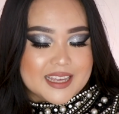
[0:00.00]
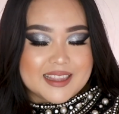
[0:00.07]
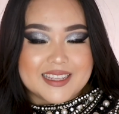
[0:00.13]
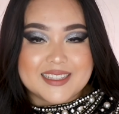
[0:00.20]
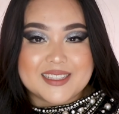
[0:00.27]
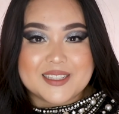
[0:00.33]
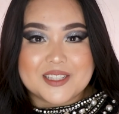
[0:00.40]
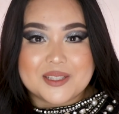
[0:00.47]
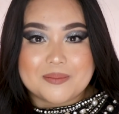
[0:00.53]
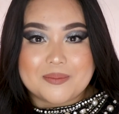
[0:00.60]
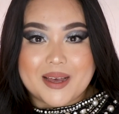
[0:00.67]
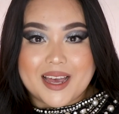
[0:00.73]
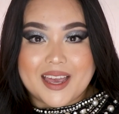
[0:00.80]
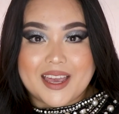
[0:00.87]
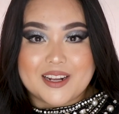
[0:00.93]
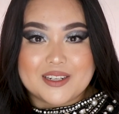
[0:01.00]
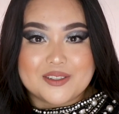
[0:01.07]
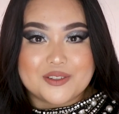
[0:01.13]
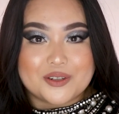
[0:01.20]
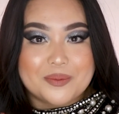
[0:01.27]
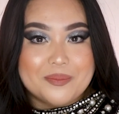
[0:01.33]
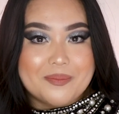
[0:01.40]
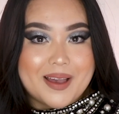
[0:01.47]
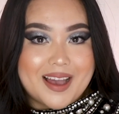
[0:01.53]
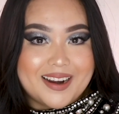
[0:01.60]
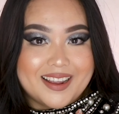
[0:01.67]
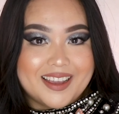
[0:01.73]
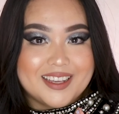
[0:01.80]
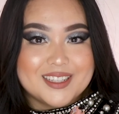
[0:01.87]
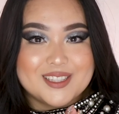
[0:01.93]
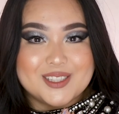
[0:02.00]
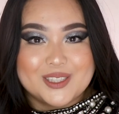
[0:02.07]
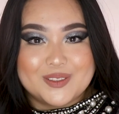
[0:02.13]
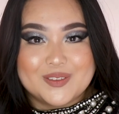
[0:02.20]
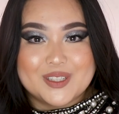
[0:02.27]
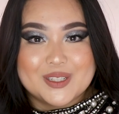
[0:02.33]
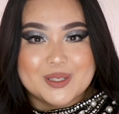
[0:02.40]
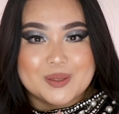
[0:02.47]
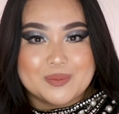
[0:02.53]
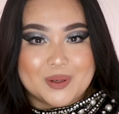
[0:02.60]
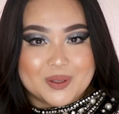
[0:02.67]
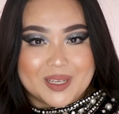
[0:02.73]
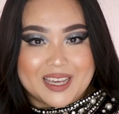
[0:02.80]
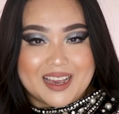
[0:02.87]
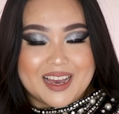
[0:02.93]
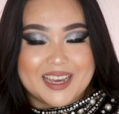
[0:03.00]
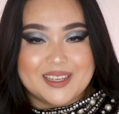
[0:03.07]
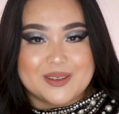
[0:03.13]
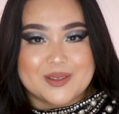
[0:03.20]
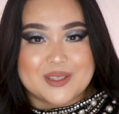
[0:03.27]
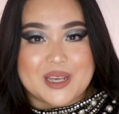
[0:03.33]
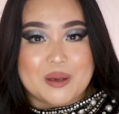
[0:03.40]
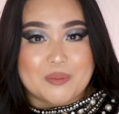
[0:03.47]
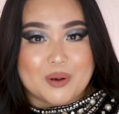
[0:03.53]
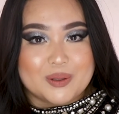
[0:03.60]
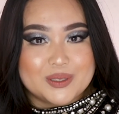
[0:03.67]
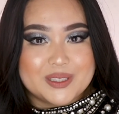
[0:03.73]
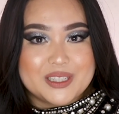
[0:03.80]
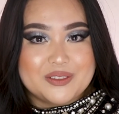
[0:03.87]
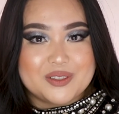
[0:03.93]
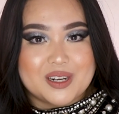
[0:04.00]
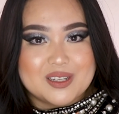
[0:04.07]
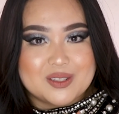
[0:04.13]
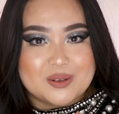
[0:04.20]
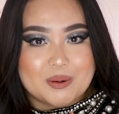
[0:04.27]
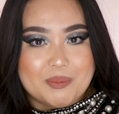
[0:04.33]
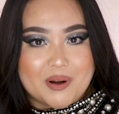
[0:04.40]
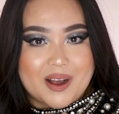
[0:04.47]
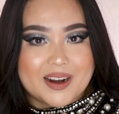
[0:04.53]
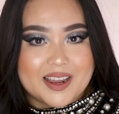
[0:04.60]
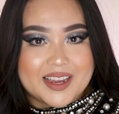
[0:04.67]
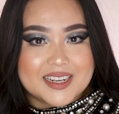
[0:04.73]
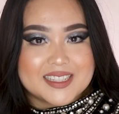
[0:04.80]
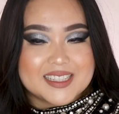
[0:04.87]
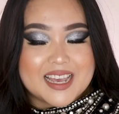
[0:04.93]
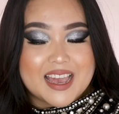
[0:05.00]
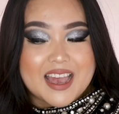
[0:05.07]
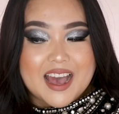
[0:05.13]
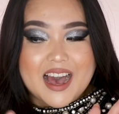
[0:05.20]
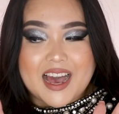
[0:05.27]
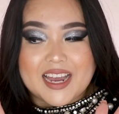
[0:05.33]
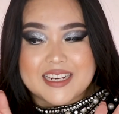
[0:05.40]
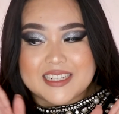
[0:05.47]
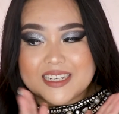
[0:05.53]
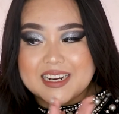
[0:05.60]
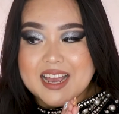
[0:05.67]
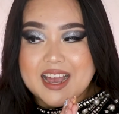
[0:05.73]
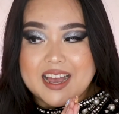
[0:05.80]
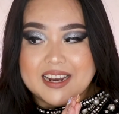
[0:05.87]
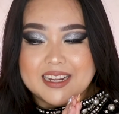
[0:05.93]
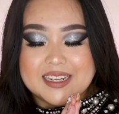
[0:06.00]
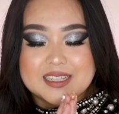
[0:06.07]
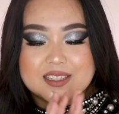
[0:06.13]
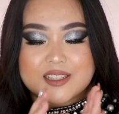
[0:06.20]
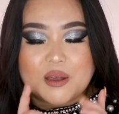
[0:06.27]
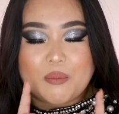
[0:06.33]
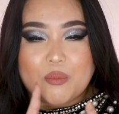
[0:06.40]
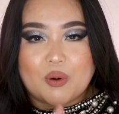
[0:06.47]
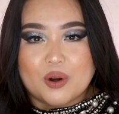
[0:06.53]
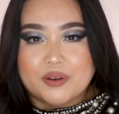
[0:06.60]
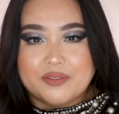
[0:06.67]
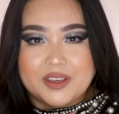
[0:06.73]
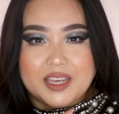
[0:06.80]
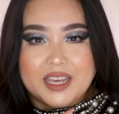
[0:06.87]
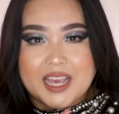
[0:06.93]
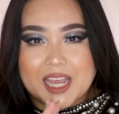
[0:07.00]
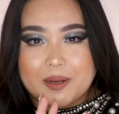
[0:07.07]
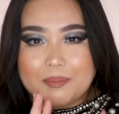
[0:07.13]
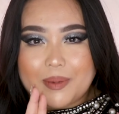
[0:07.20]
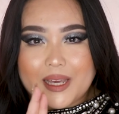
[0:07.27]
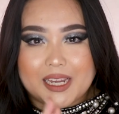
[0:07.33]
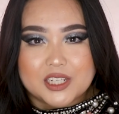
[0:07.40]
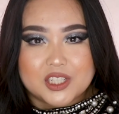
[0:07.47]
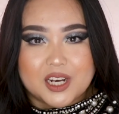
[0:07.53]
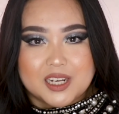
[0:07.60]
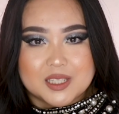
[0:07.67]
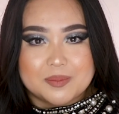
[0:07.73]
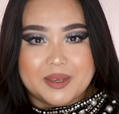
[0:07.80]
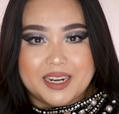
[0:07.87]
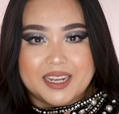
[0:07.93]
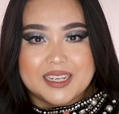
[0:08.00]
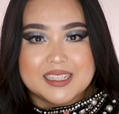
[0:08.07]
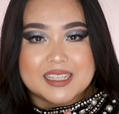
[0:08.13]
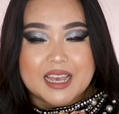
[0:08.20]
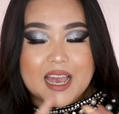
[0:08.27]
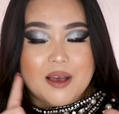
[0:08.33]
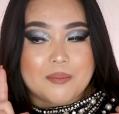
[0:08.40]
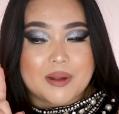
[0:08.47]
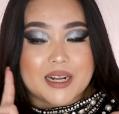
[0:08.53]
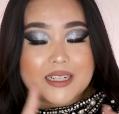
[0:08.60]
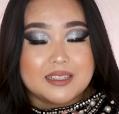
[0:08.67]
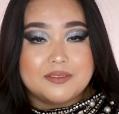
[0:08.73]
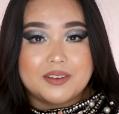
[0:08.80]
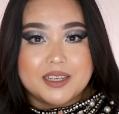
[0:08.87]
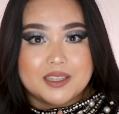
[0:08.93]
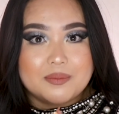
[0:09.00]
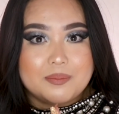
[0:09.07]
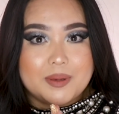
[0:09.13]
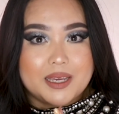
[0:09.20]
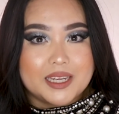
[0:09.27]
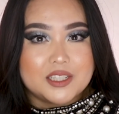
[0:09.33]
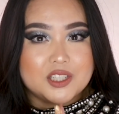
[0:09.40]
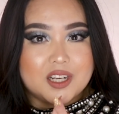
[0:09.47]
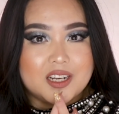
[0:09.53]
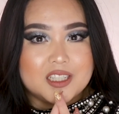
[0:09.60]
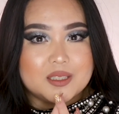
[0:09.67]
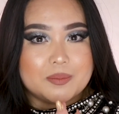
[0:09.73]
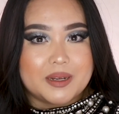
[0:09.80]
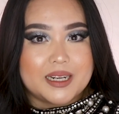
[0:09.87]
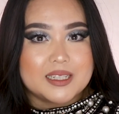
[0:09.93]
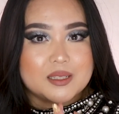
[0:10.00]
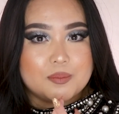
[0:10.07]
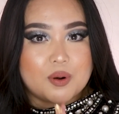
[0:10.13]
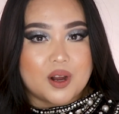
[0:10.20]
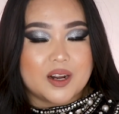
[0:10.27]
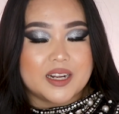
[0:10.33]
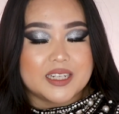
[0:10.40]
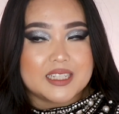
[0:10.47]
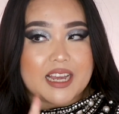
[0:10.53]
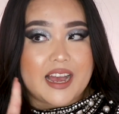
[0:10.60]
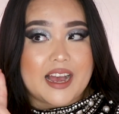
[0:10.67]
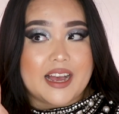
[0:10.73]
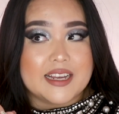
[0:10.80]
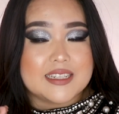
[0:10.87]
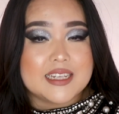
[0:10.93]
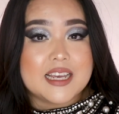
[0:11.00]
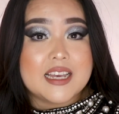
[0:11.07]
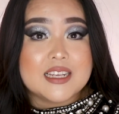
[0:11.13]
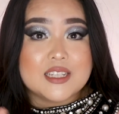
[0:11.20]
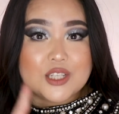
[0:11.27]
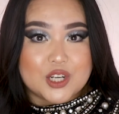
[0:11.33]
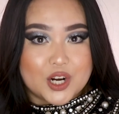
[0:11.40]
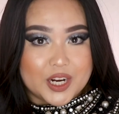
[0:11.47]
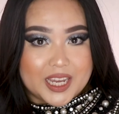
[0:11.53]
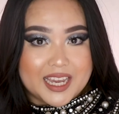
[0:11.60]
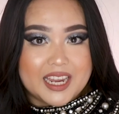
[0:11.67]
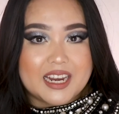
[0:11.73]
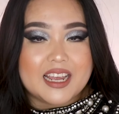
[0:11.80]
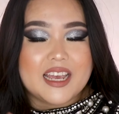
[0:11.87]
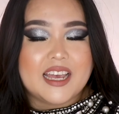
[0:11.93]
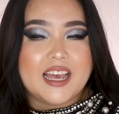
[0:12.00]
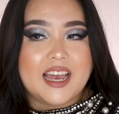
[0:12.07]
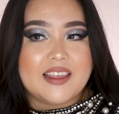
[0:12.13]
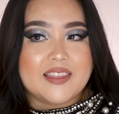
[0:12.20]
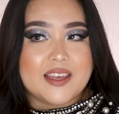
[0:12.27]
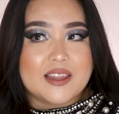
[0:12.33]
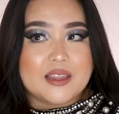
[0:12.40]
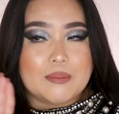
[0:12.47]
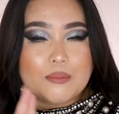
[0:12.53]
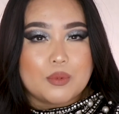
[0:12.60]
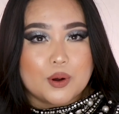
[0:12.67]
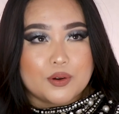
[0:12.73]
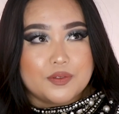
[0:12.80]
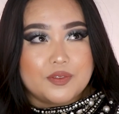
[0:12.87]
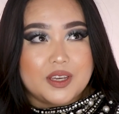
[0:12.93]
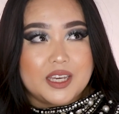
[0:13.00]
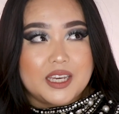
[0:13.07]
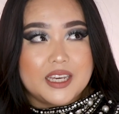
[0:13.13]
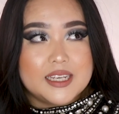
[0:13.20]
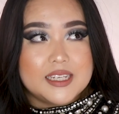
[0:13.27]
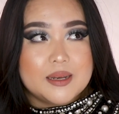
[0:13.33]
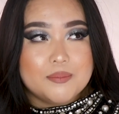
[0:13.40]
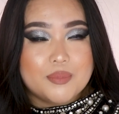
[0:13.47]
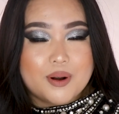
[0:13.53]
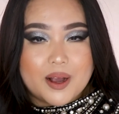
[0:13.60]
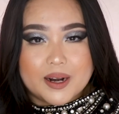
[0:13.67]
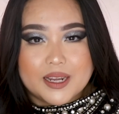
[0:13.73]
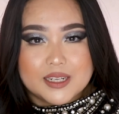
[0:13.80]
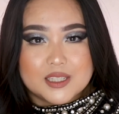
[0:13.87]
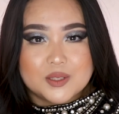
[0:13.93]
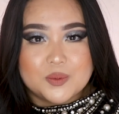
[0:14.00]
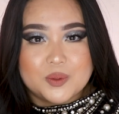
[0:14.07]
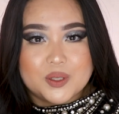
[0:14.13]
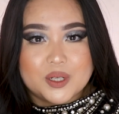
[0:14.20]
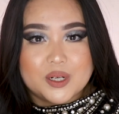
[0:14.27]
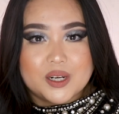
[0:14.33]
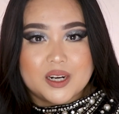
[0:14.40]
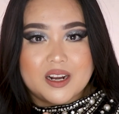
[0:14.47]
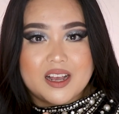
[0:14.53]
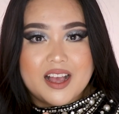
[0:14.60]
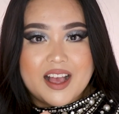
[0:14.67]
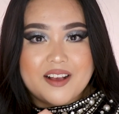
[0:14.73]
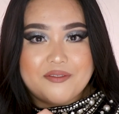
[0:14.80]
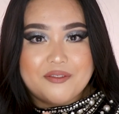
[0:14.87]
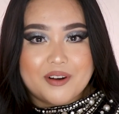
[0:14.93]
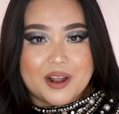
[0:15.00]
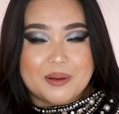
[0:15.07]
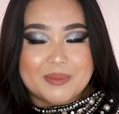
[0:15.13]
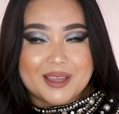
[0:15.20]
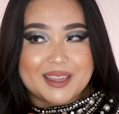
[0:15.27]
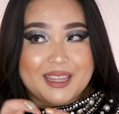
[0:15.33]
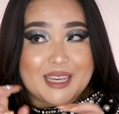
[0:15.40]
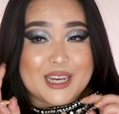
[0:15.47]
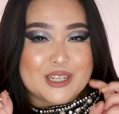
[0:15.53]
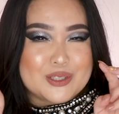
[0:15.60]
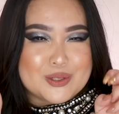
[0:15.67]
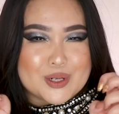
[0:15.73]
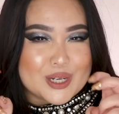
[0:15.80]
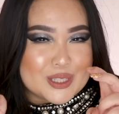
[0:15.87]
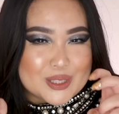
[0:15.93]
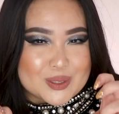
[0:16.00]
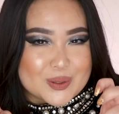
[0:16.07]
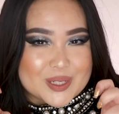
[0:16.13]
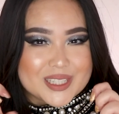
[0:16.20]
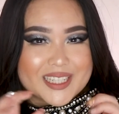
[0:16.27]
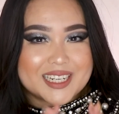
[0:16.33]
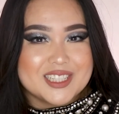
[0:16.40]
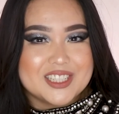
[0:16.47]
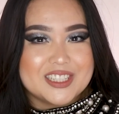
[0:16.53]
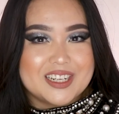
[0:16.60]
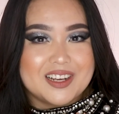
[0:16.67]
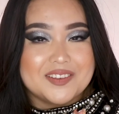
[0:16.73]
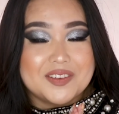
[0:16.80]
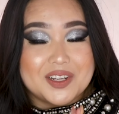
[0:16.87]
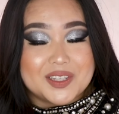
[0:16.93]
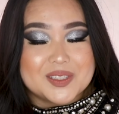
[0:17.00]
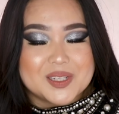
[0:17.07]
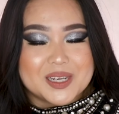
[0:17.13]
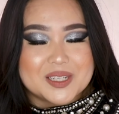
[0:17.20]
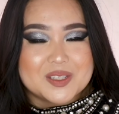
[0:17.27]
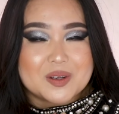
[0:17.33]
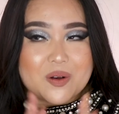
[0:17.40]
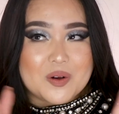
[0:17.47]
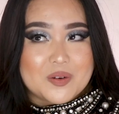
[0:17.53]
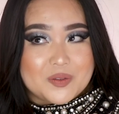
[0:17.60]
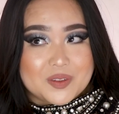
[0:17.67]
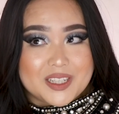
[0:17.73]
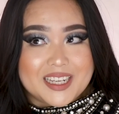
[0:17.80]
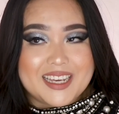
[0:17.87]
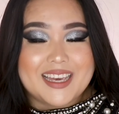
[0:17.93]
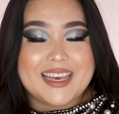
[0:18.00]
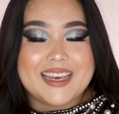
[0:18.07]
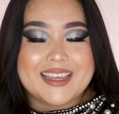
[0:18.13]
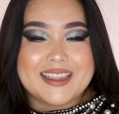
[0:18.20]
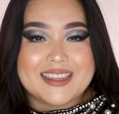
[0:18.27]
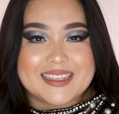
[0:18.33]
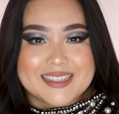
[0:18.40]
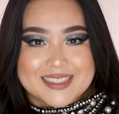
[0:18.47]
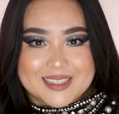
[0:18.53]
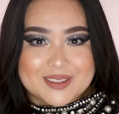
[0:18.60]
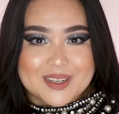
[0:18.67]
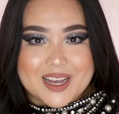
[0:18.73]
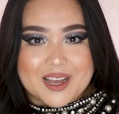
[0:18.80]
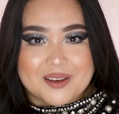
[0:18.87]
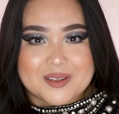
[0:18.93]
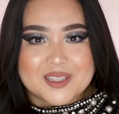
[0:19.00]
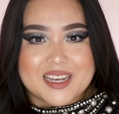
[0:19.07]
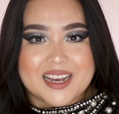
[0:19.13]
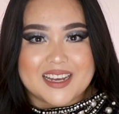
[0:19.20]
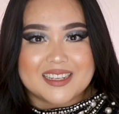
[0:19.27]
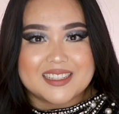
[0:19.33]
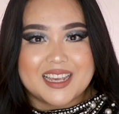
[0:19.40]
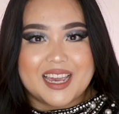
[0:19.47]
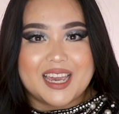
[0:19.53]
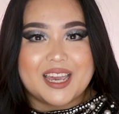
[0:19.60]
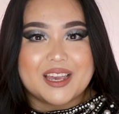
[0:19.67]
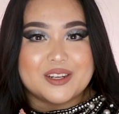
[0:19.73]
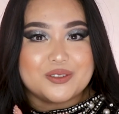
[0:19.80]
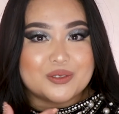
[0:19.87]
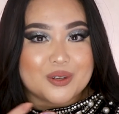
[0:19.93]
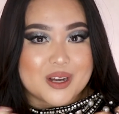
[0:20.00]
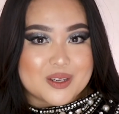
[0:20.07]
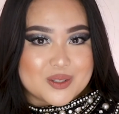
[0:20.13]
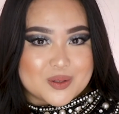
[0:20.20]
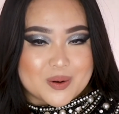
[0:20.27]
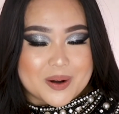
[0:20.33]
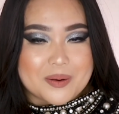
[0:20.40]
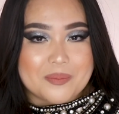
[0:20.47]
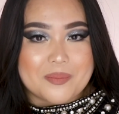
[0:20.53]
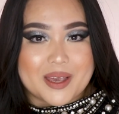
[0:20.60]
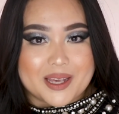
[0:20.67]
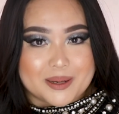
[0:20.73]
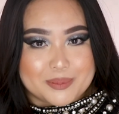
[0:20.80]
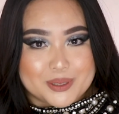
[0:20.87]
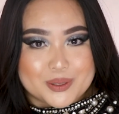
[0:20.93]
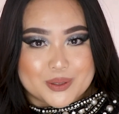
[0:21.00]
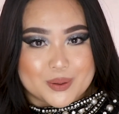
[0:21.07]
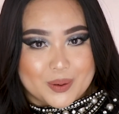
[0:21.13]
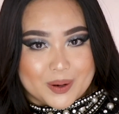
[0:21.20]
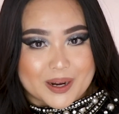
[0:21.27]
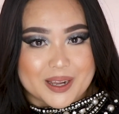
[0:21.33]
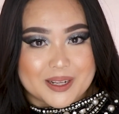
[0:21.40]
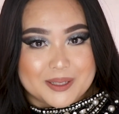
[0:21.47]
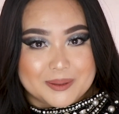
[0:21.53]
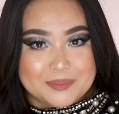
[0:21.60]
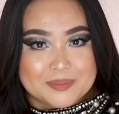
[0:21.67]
This is my dramatic silver smoky eye using mostly drugstore products. I did add in some Morphe and BH Cosmetics, but I did find the BH Cosmetics product at Target, and then the Morphe products were from the drugstore section of Ulta. So hopefully this still counts as a drugstore makeup tutorial.